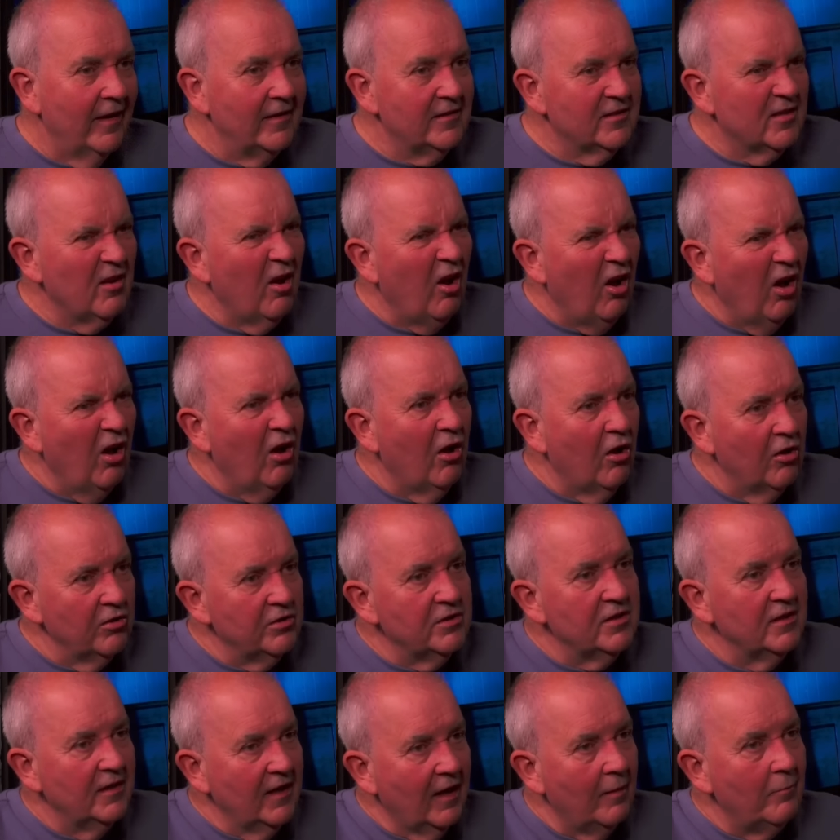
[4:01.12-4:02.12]
it's
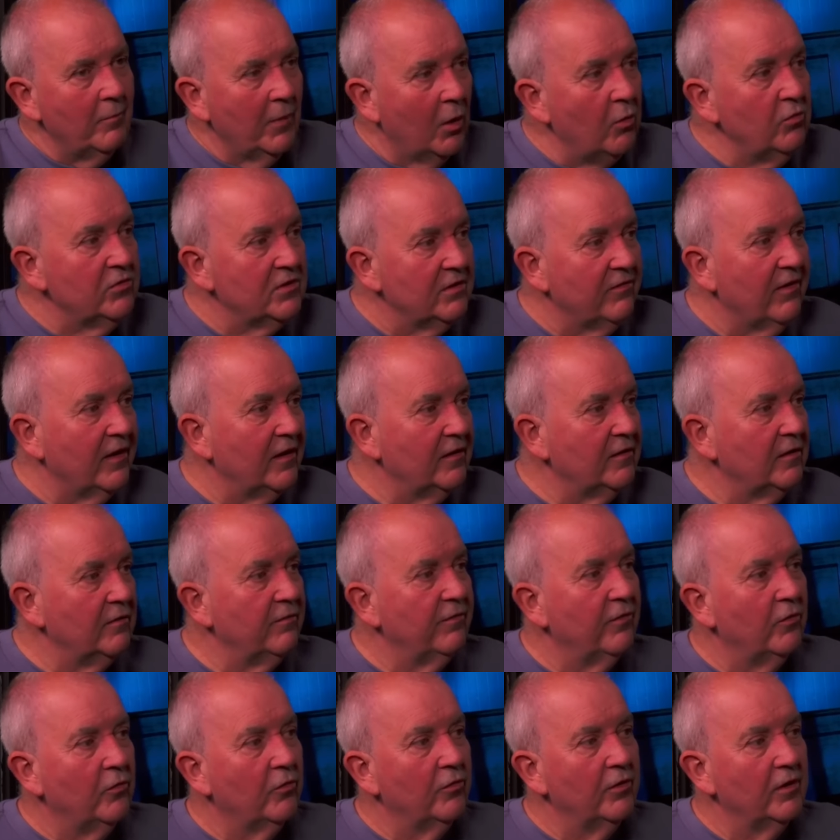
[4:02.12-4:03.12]
hard to get motivated
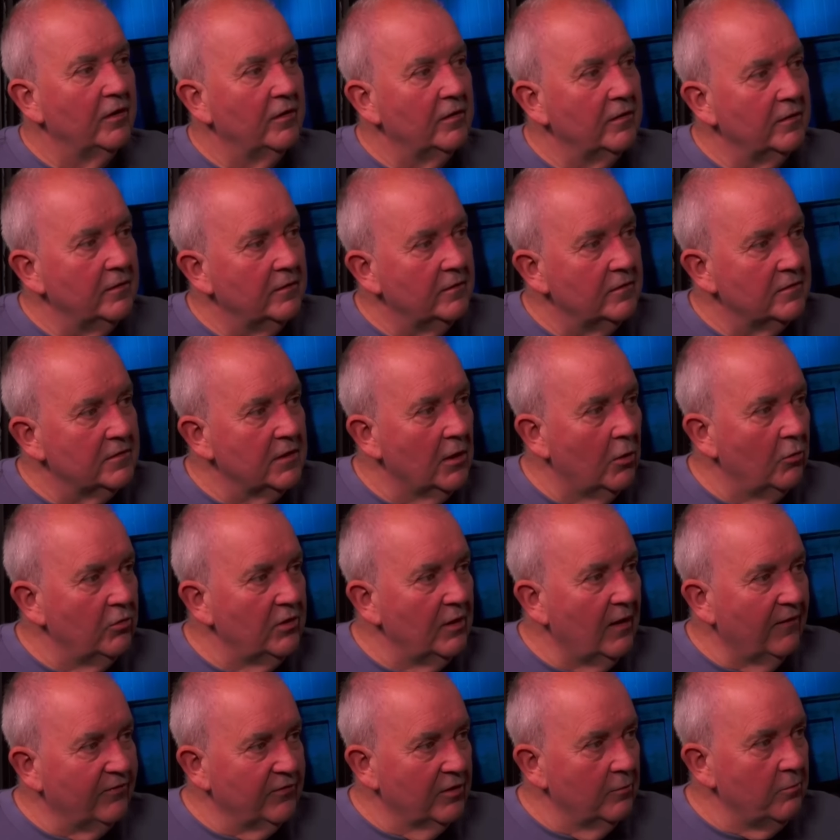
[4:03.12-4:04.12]
for it. So
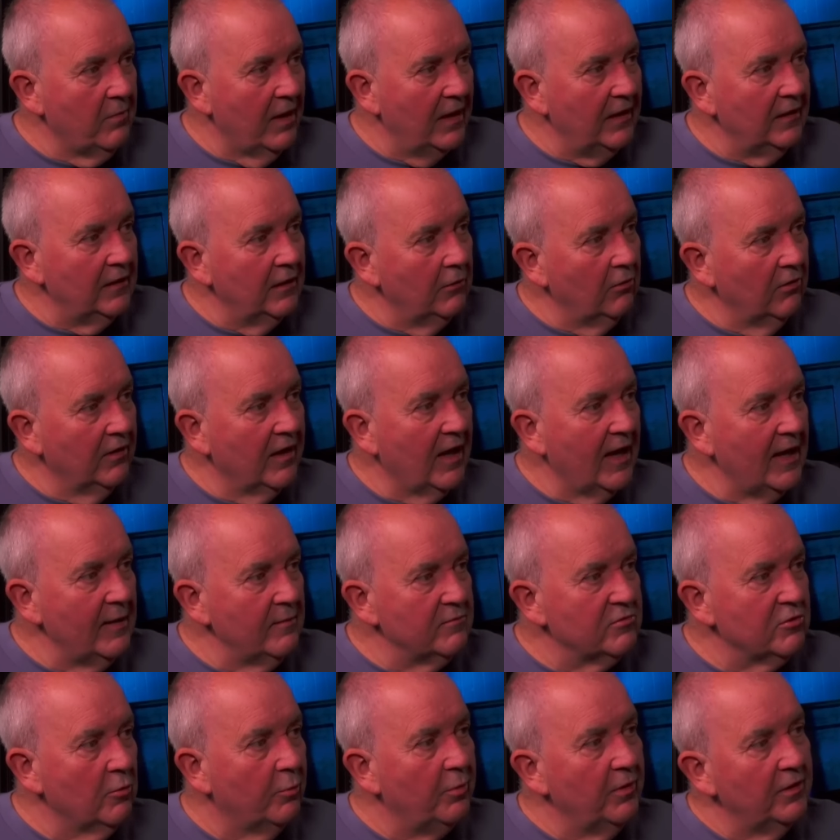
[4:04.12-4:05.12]
you have to make little
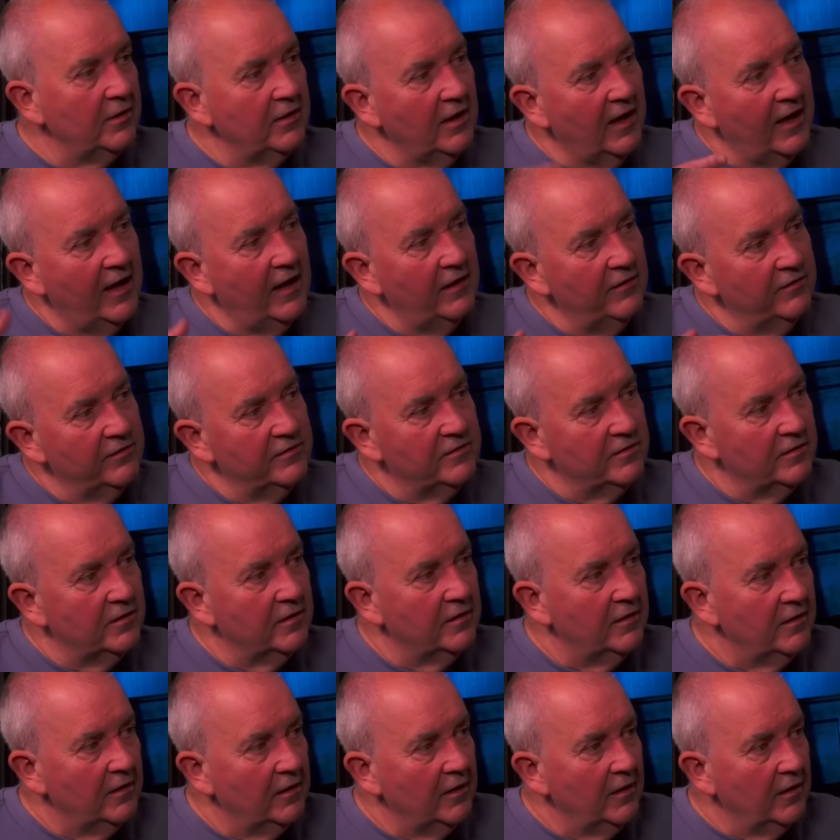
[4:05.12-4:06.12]
games up in your head
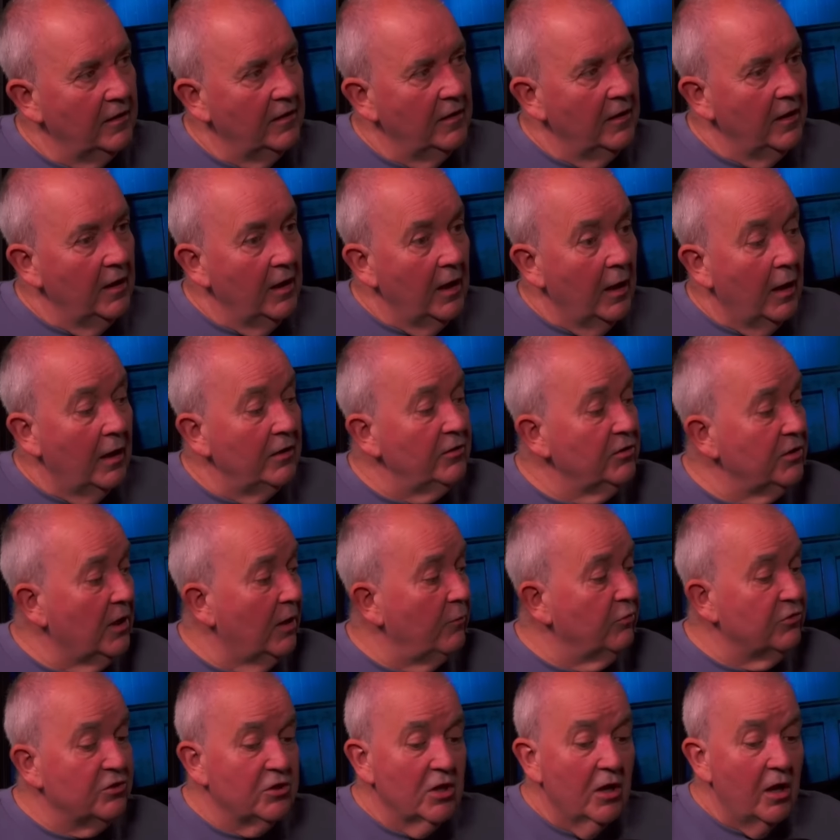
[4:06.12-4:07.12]
to... I
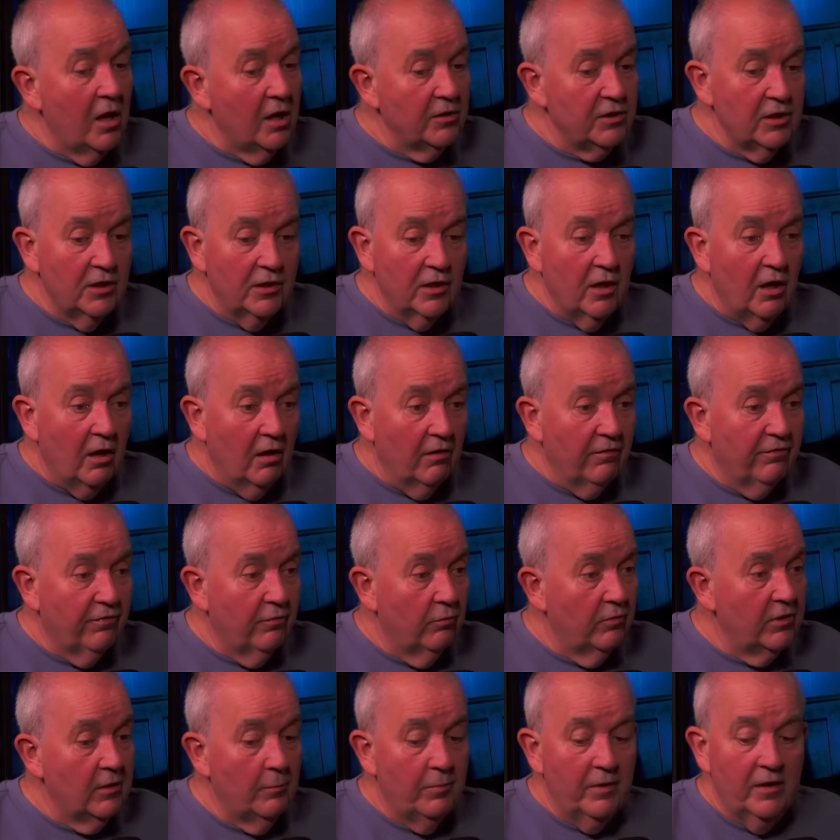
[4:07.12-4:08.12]
started
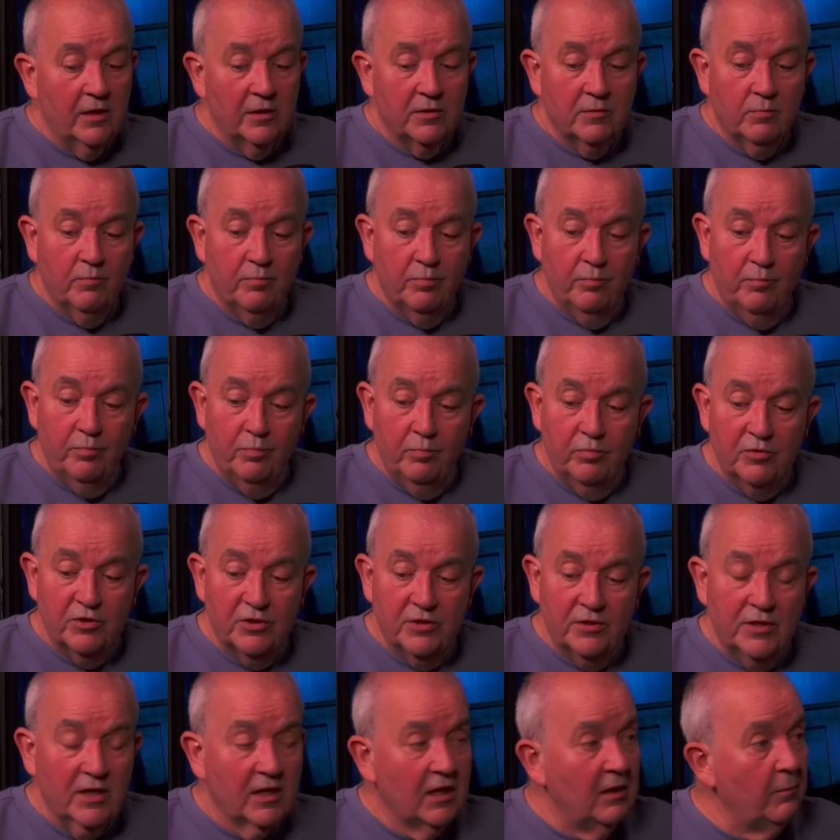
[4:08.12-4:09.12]
off with a bit of
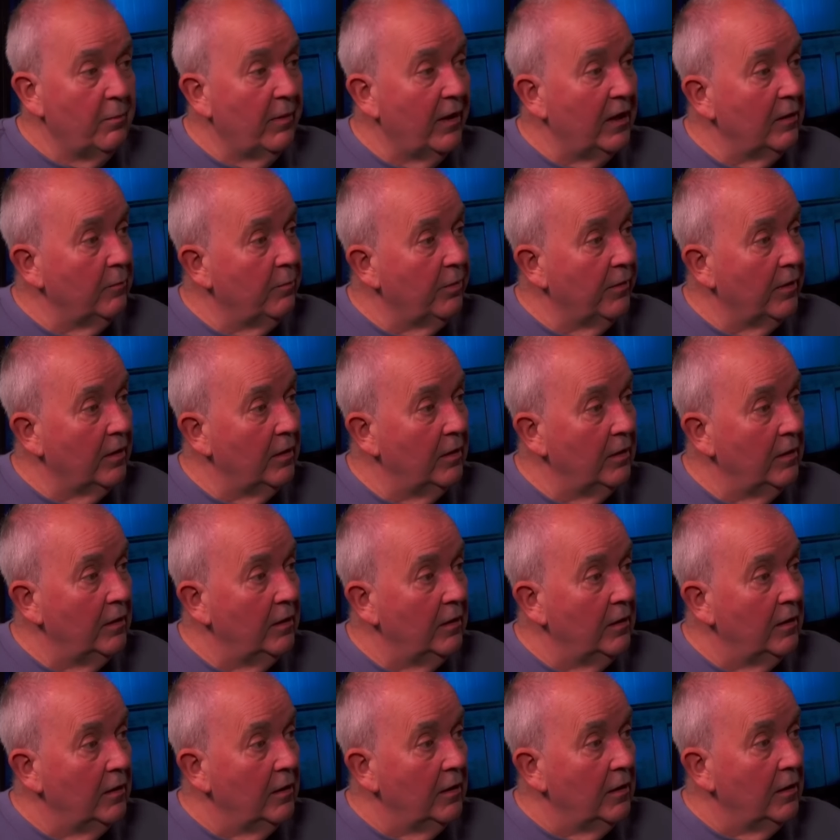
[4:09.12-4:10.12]
sticky paper,
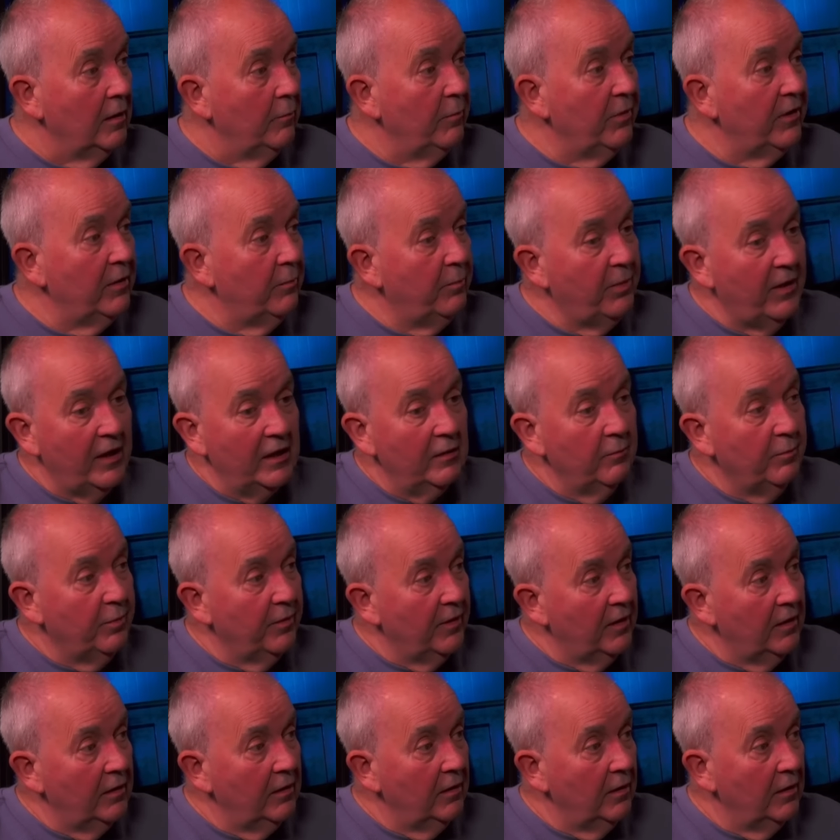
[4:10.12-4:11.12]
bit of
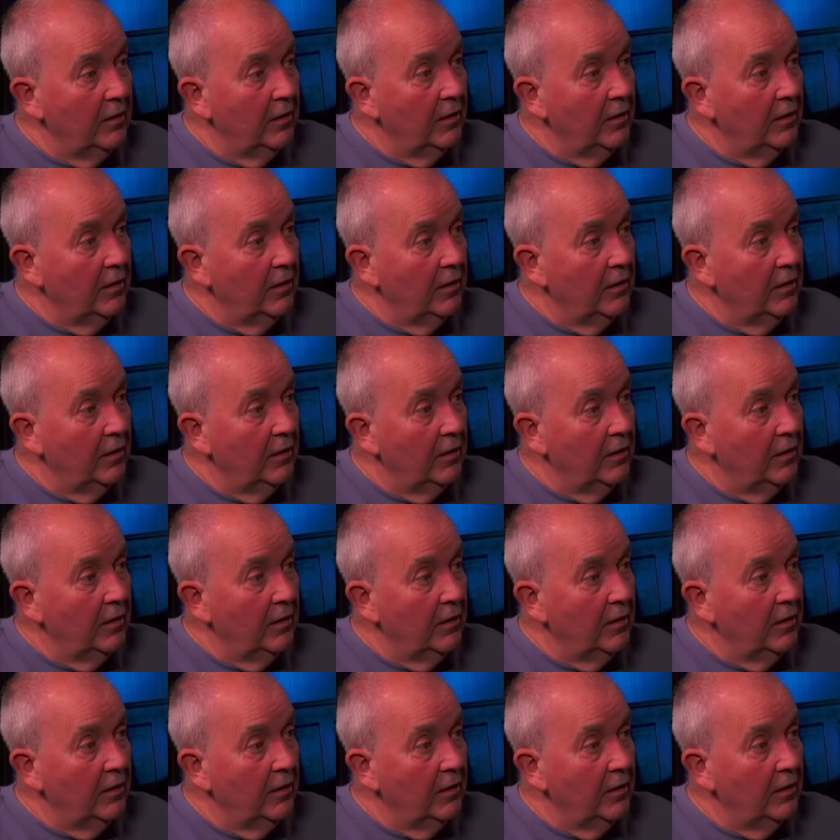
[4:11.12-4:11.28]
paper,